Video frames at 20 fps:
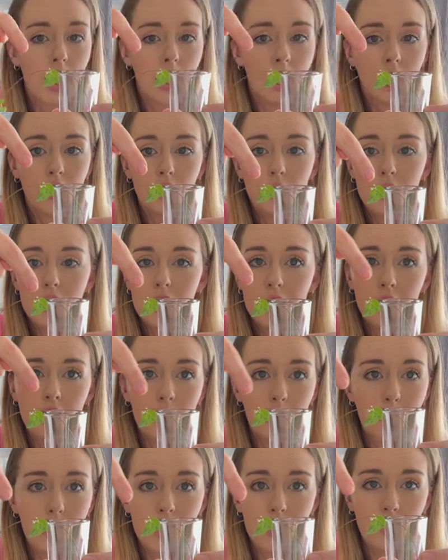You can
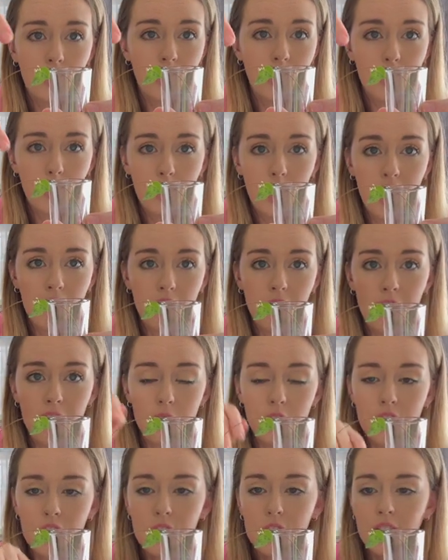clip these 2 off. I'm
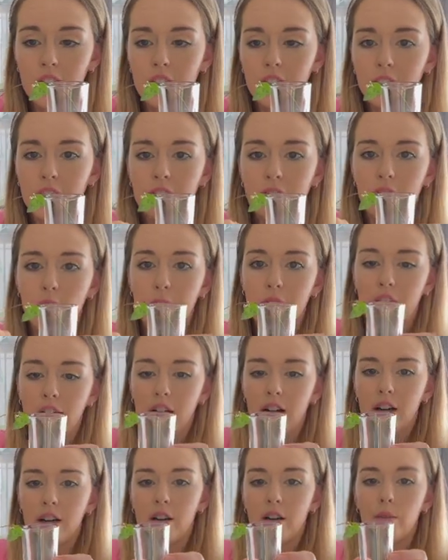just gonna leave them
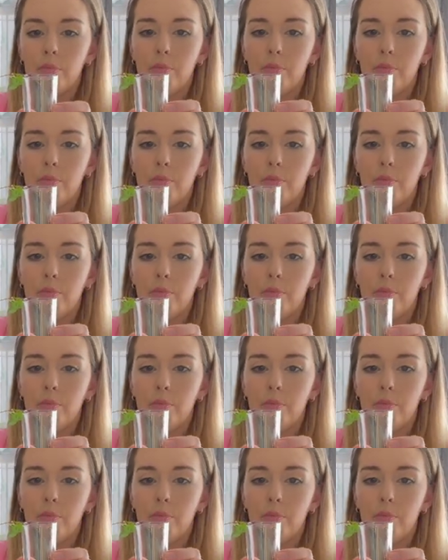there,